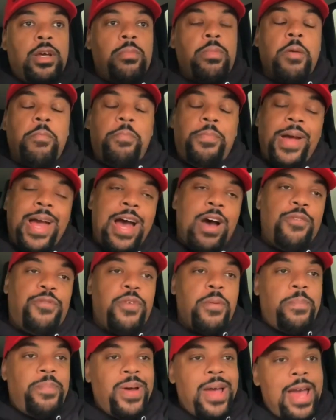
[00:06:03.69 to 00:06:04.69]
But pound for
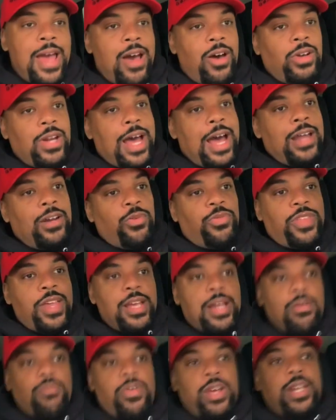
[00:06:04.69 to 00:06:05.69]
pound, I don't think
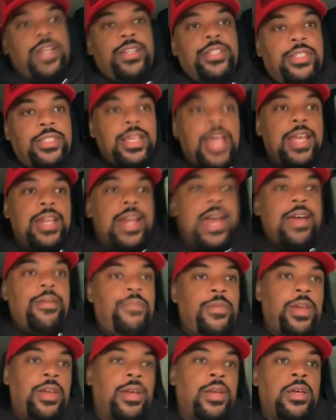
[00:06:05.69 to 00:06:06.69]
I'm ready to say that,
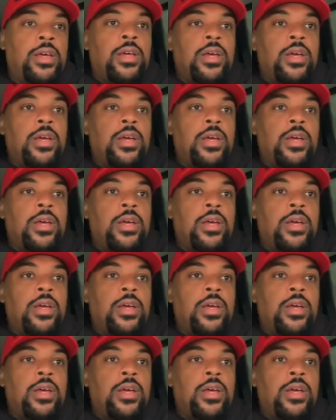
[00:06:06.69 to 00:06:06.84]
man.